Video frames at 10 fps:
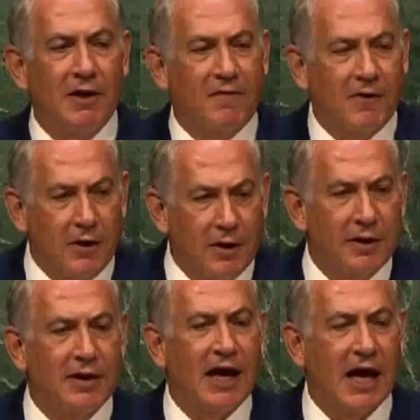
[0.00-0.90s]
have
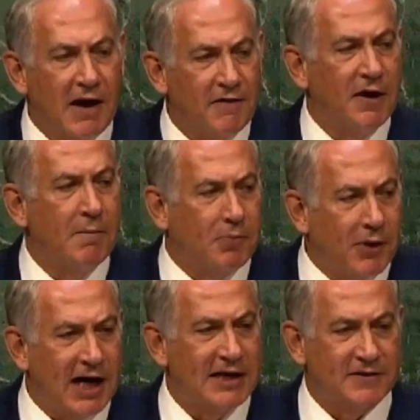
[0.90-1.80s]
learned the heavy
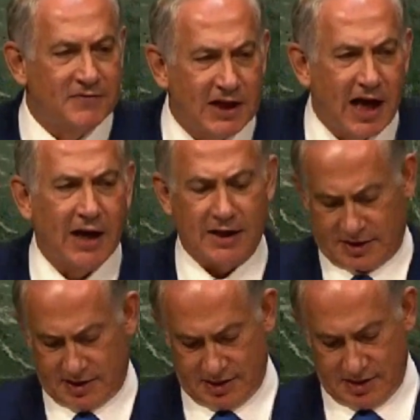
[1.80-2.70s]
price of
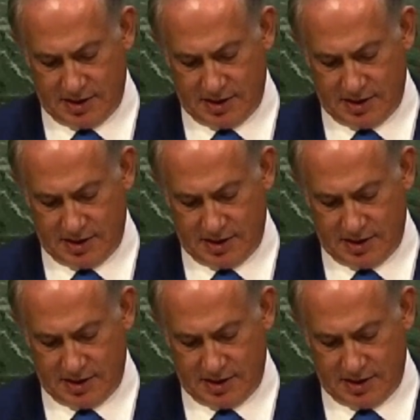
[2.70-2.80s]
silence.